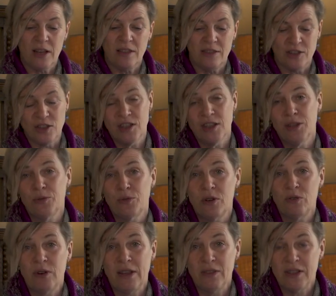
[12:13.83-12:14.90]
the children
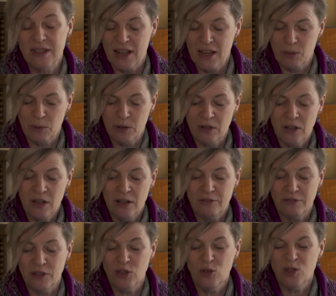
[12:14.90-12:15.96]
round the table
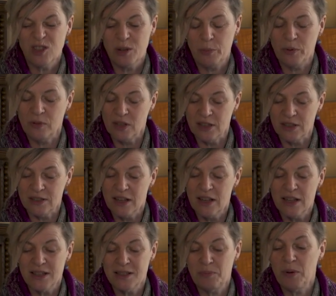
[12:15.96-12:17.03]
for Yorkshire puddings,
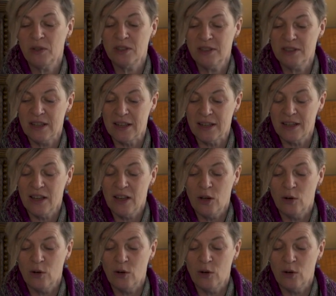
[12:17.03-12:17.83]
spotted dick,